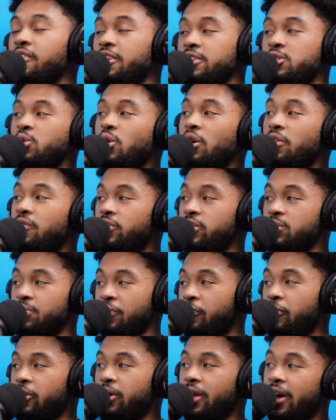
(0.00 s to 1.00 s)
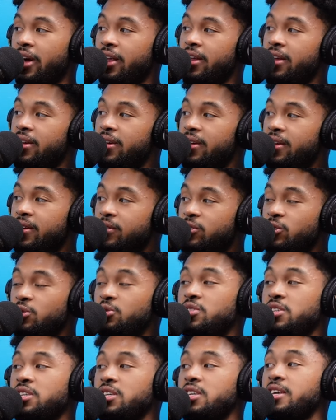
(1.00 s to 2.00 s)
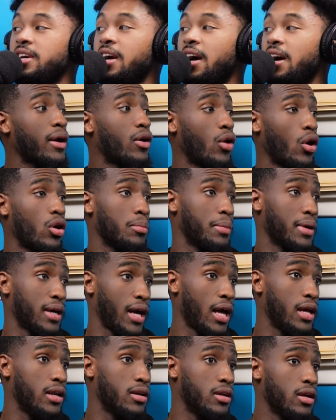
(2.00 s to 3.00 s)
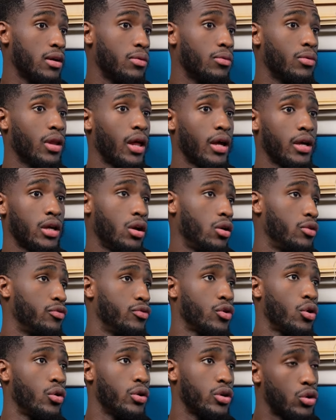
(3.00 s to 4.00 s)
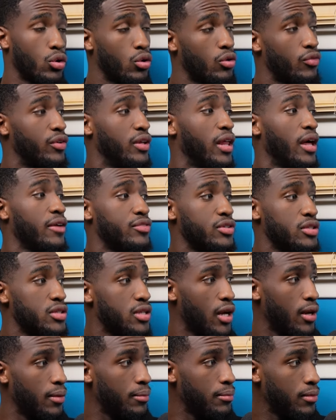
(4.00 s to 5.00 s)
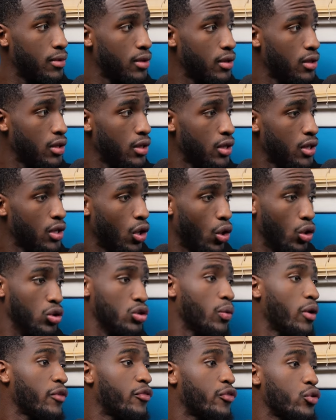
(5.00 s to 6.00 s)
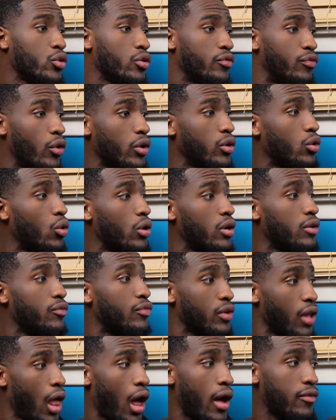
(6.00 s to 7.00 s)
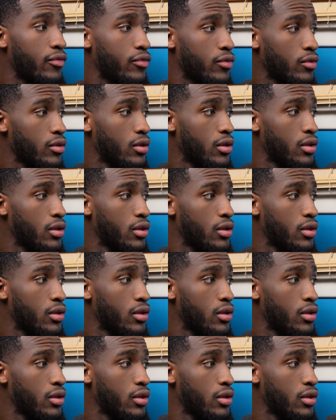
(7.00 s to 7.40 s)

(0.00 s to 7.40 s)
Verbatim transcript: for like twelve years before that? So you think he and got probably caught him again, and we're like, yo, if you're going to go in for life this time, only way for you to avoid going in for life